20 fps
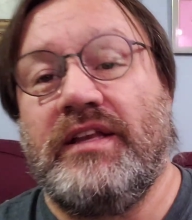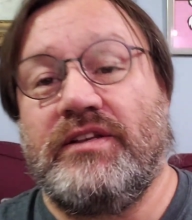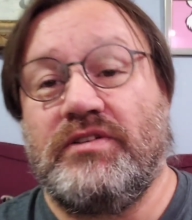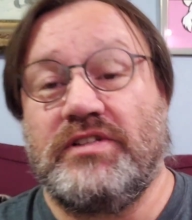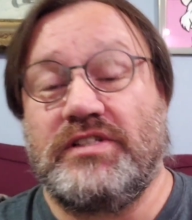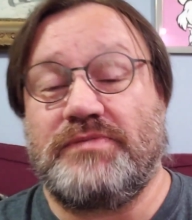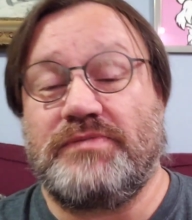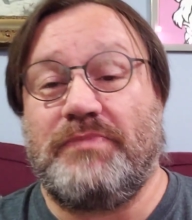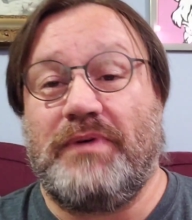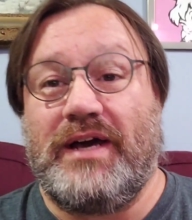to
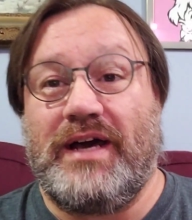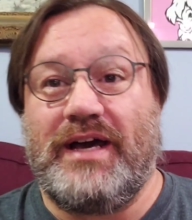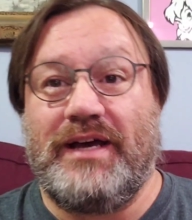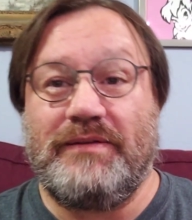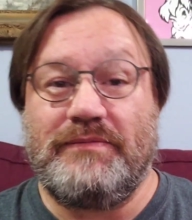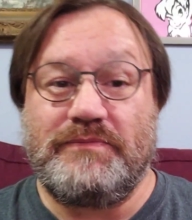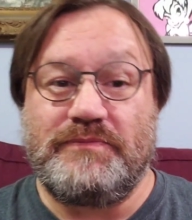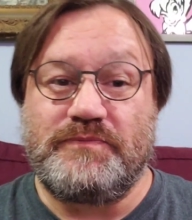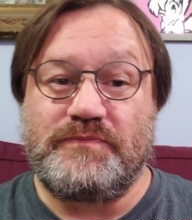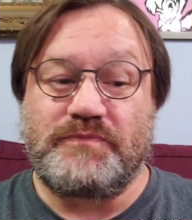a spot.
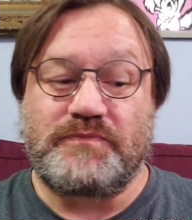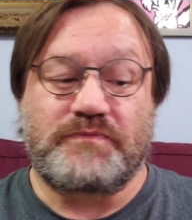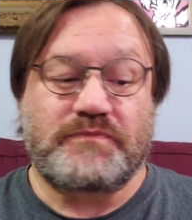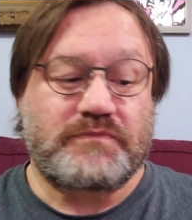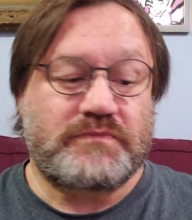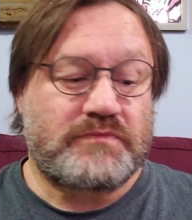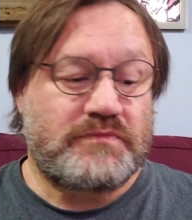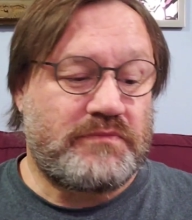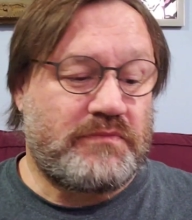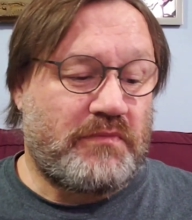
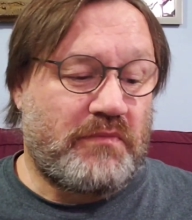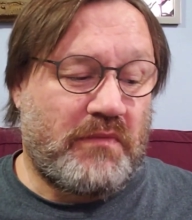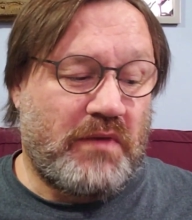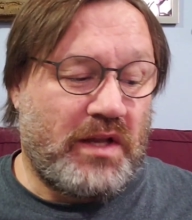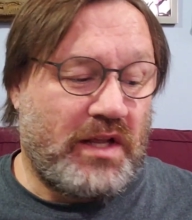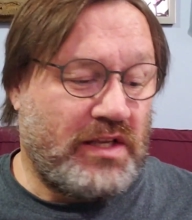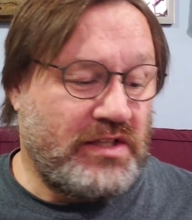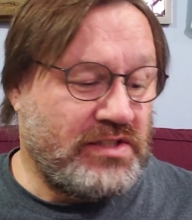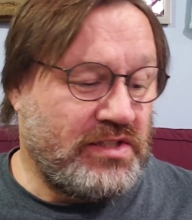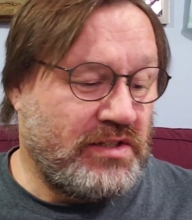
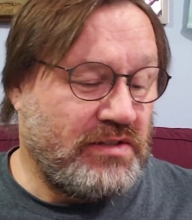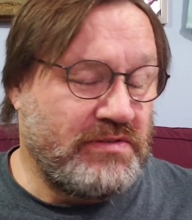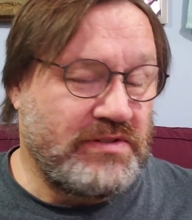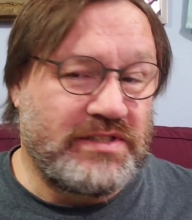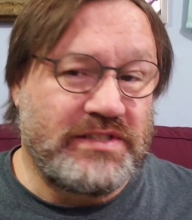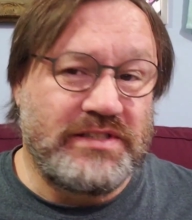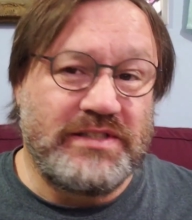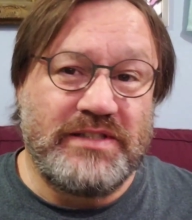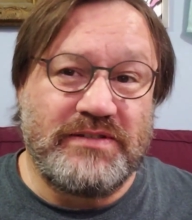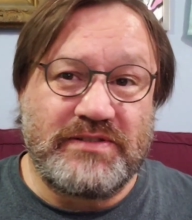So
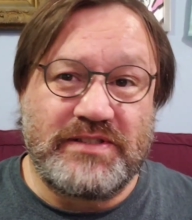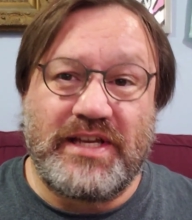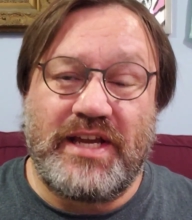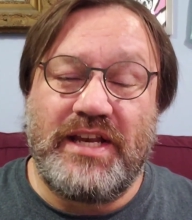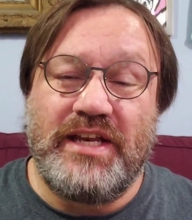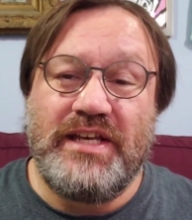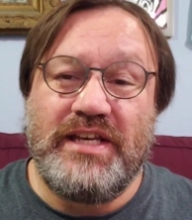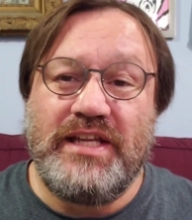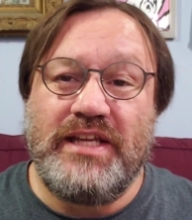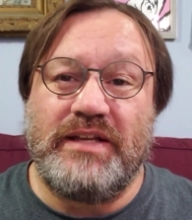it's kind
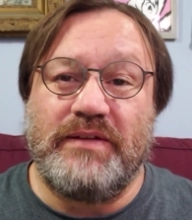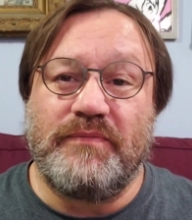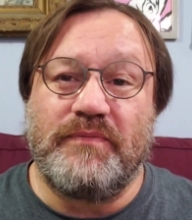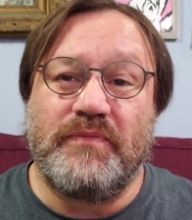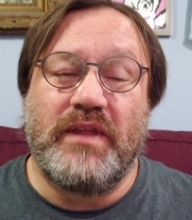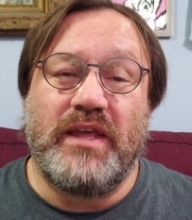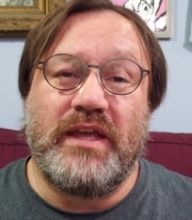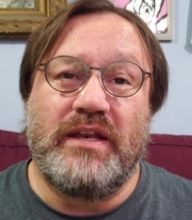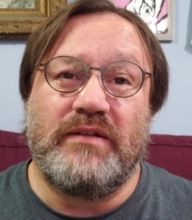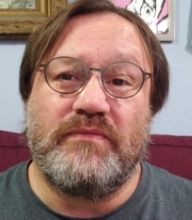of neat
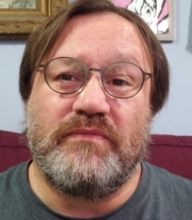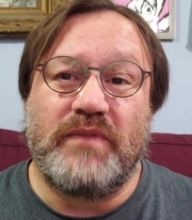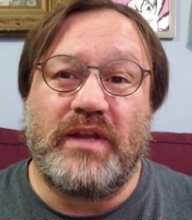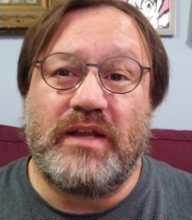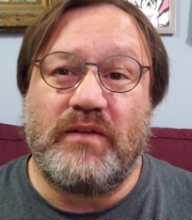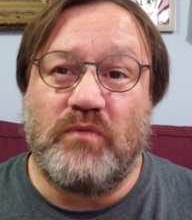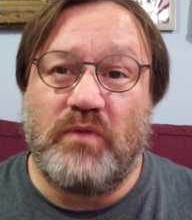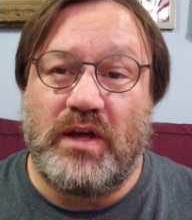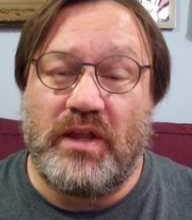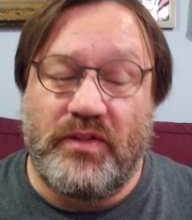
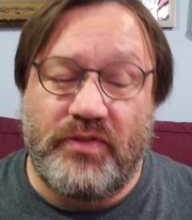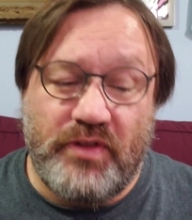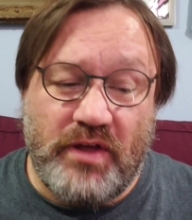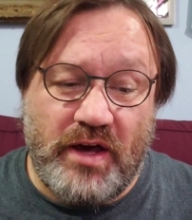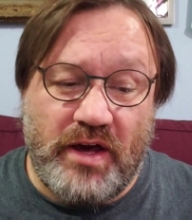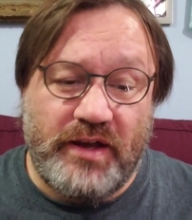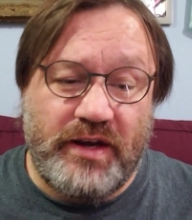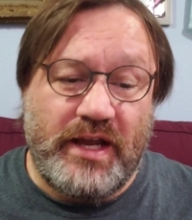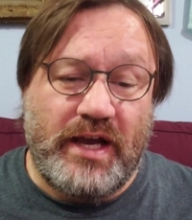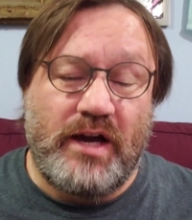and well
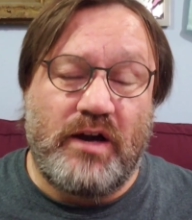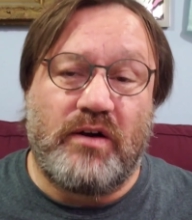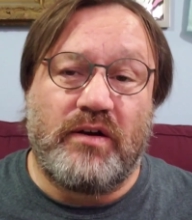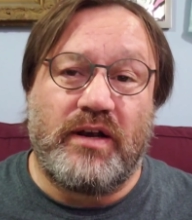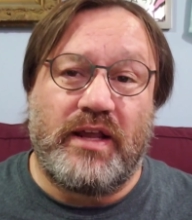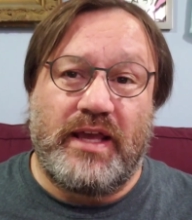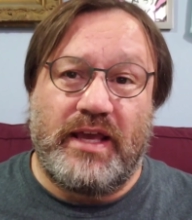thought out,